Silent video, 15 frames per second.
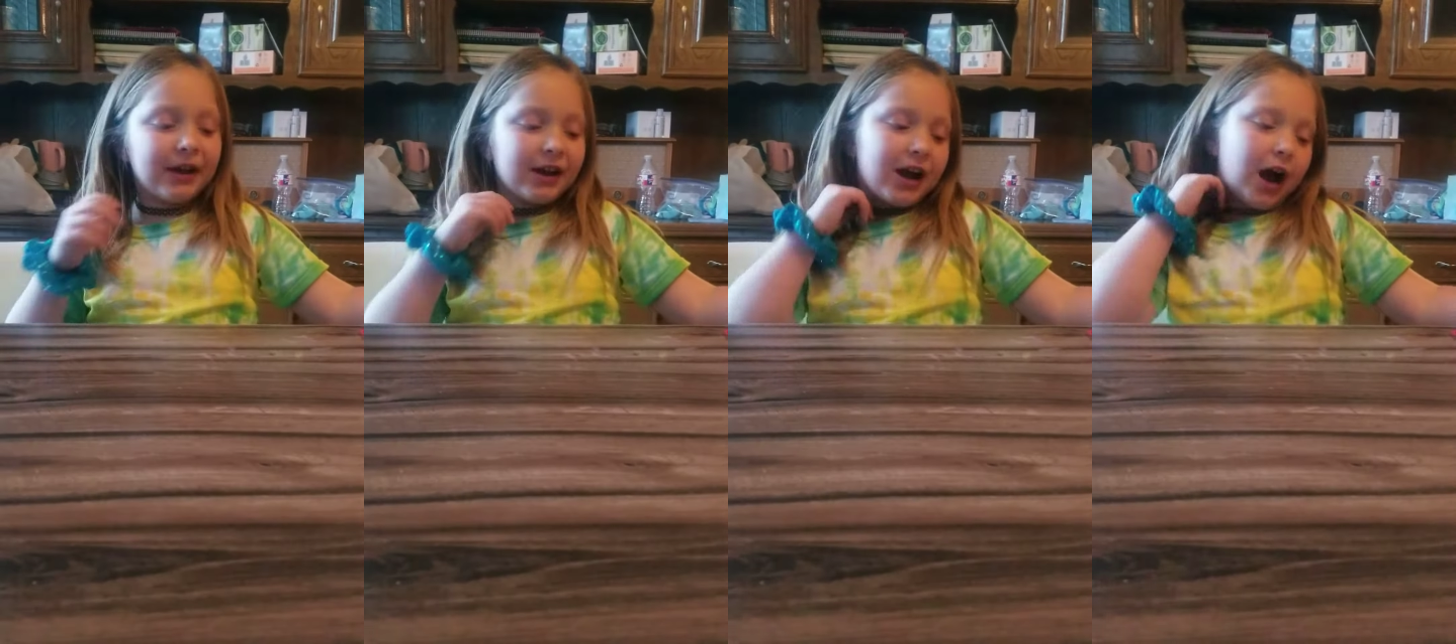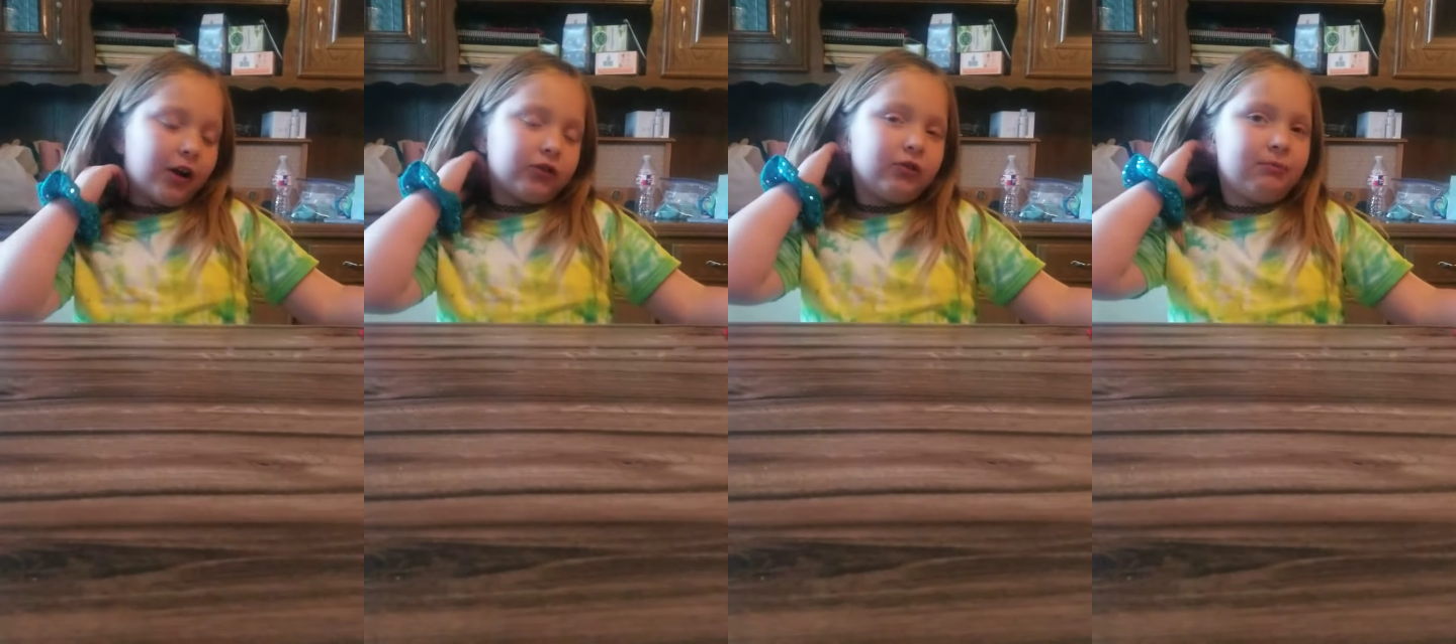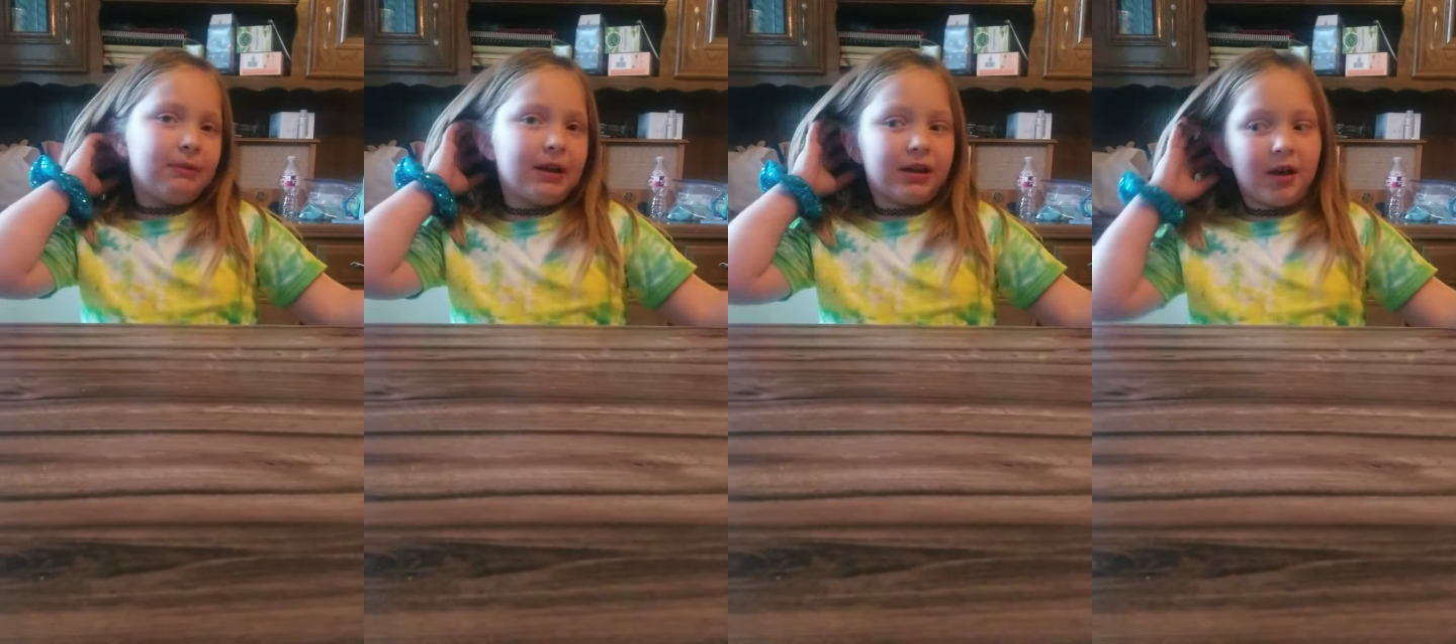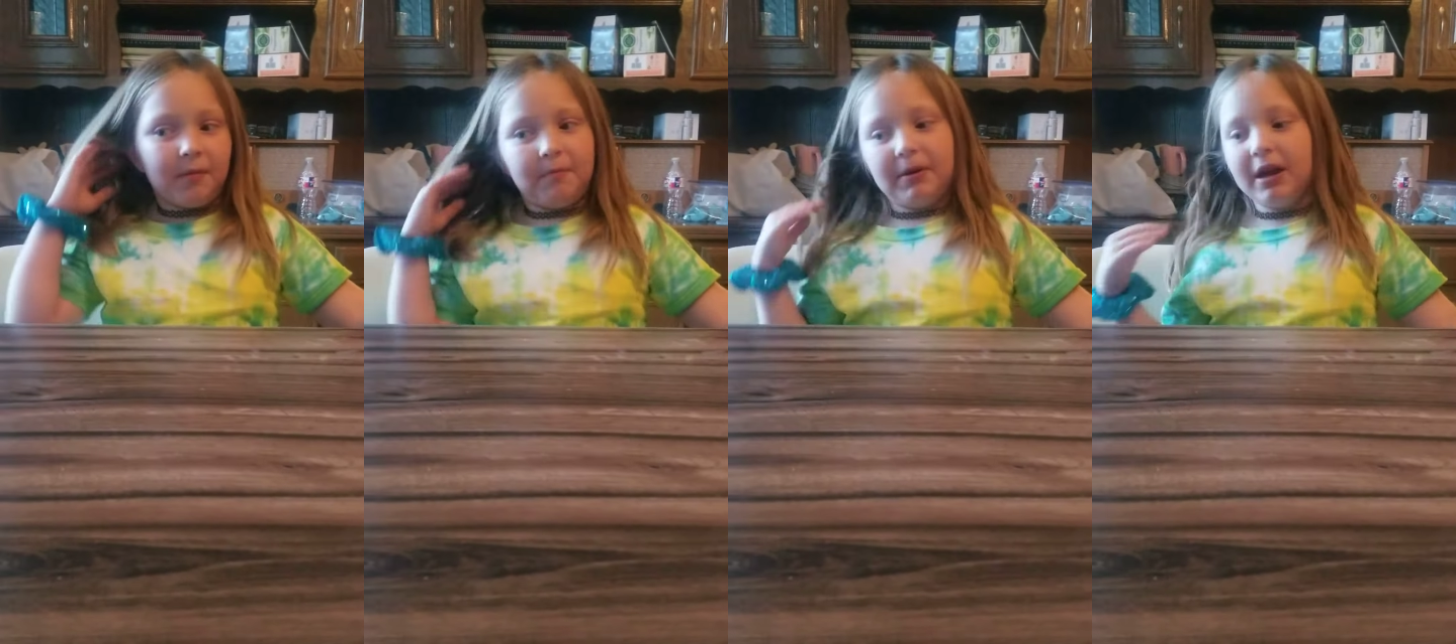how to make
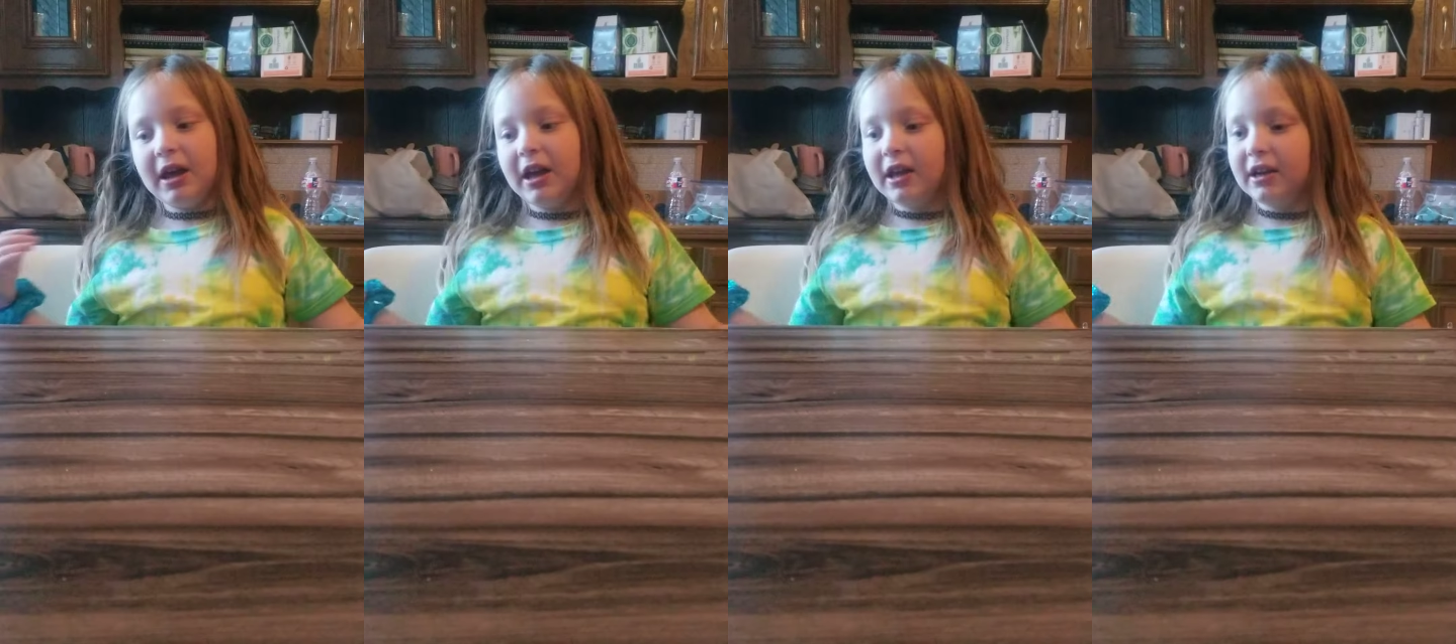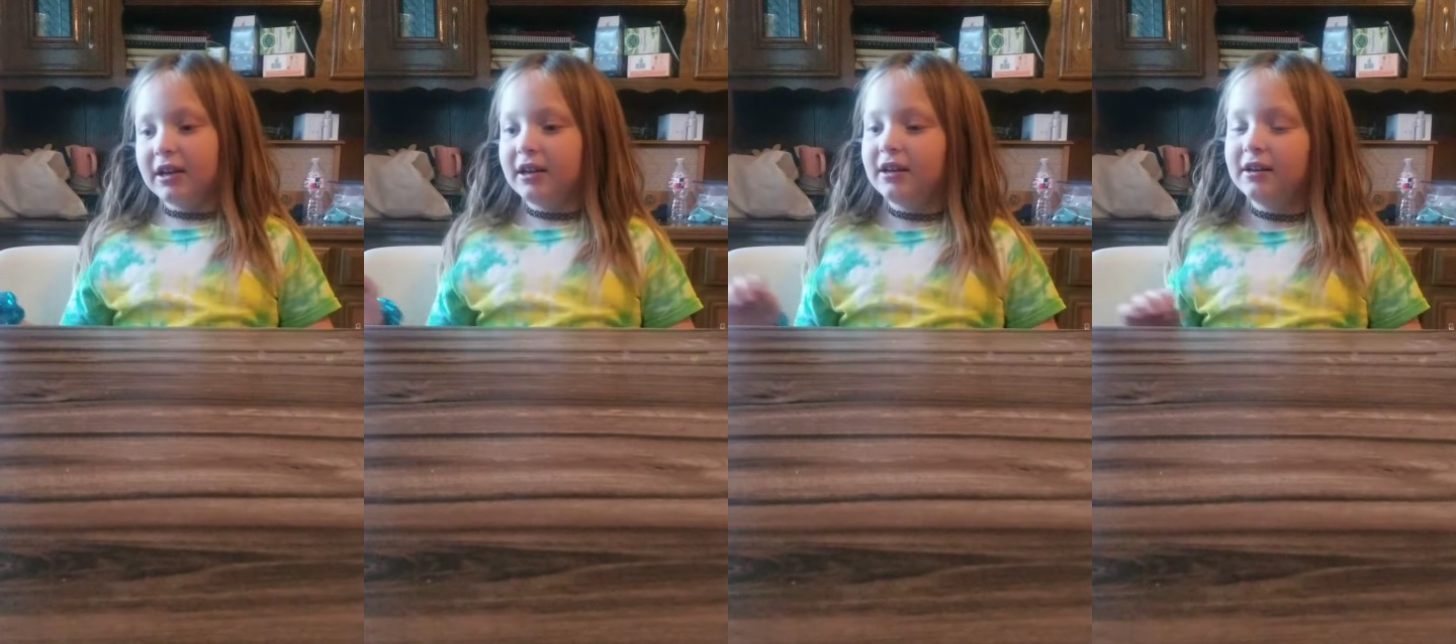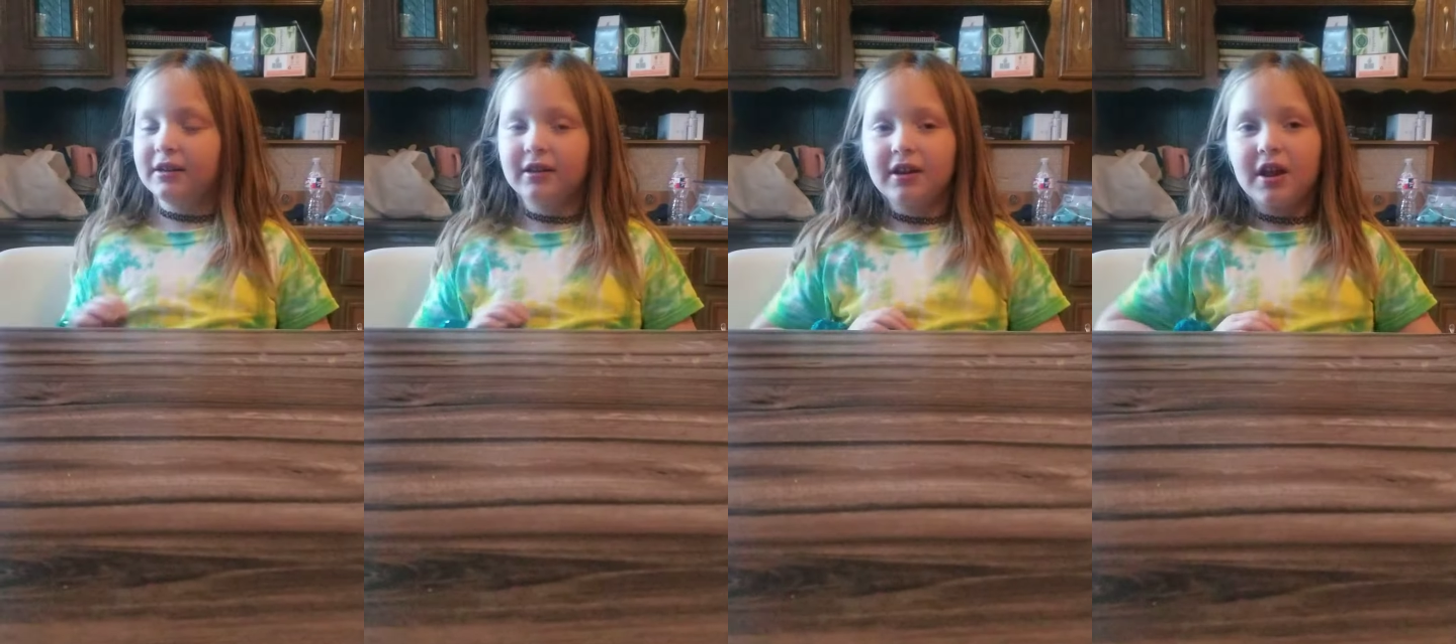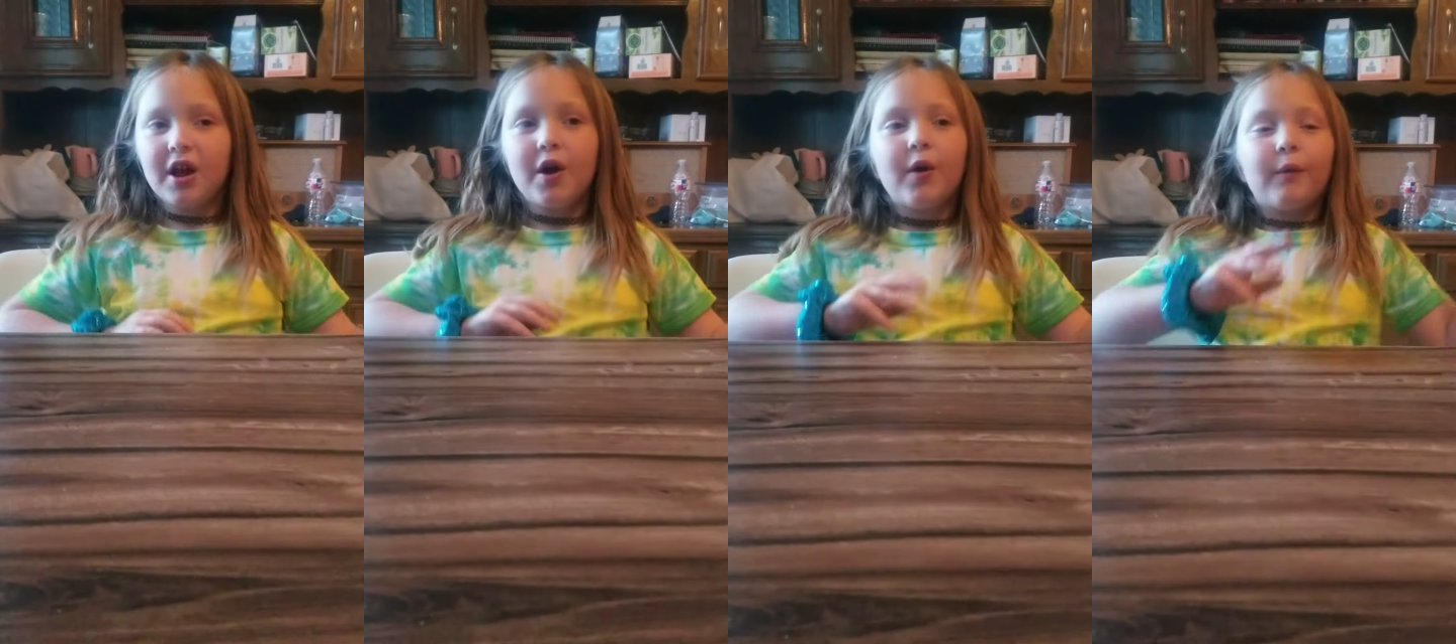a pen
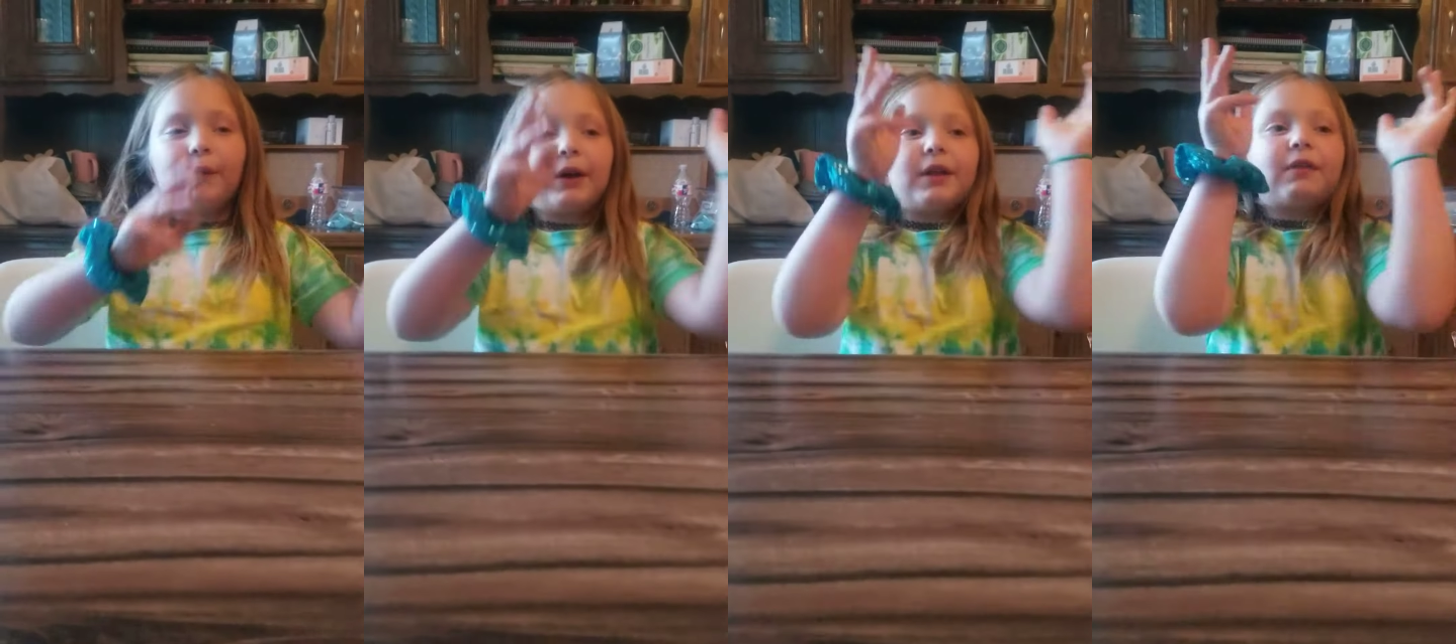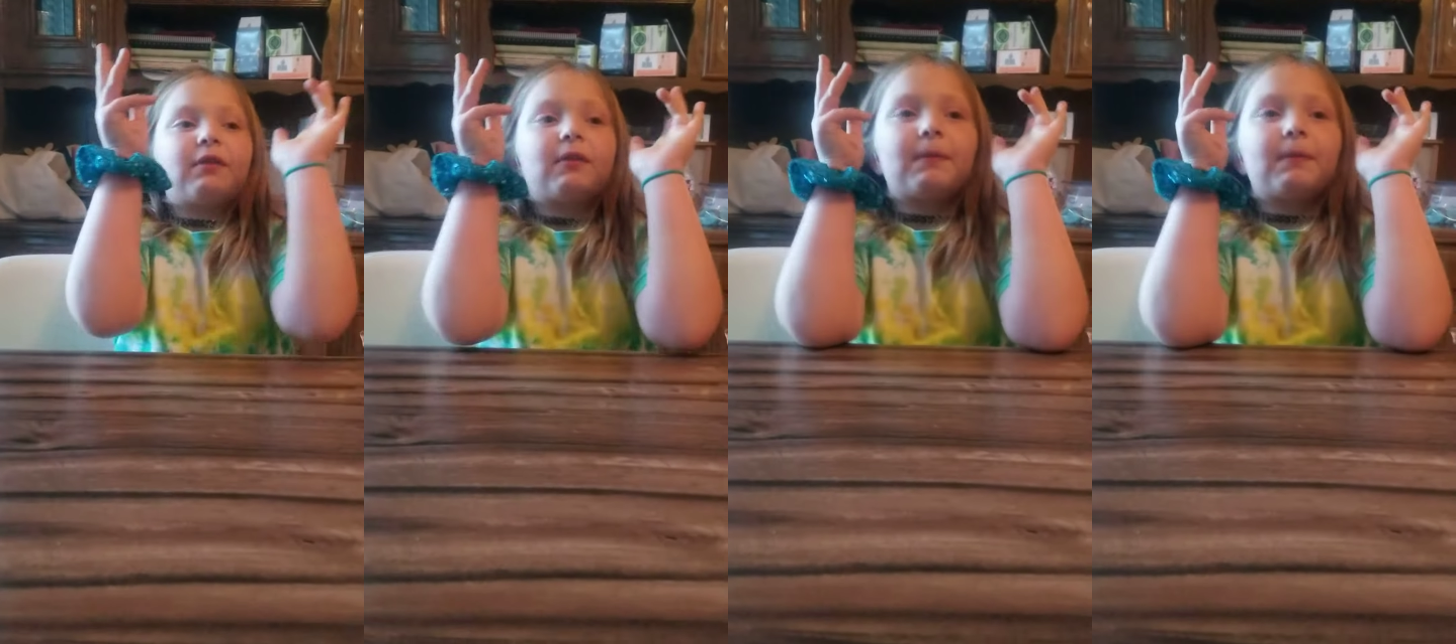with